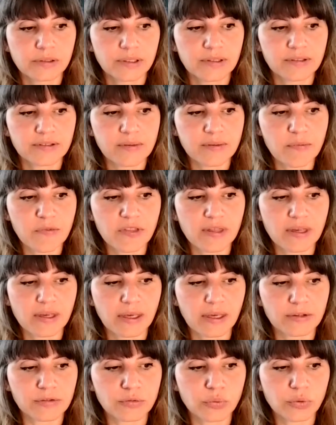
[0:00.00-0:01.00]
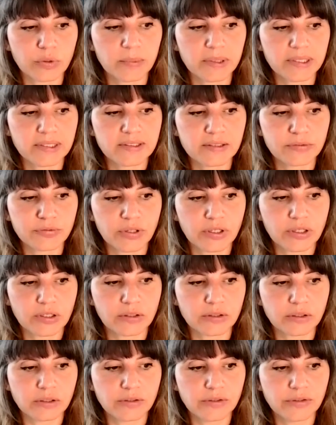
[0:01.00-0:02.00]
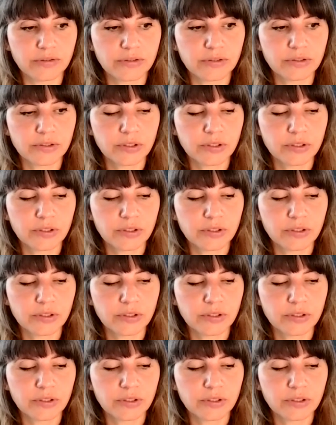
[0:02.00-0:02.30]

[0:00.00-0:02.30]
is something extremely difficult